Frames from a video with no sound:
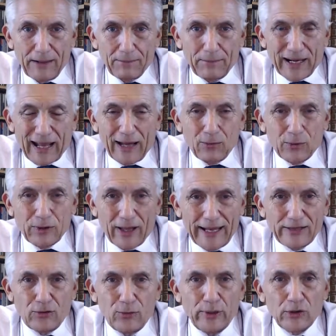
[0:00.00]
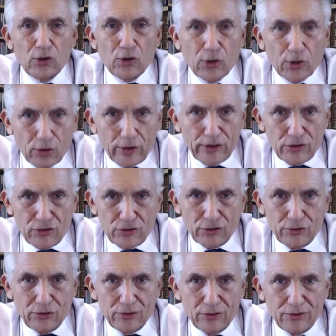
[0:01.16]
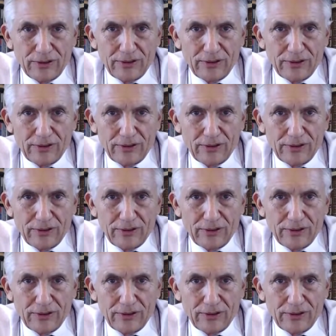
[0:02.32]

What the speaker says: but I would like to encourage you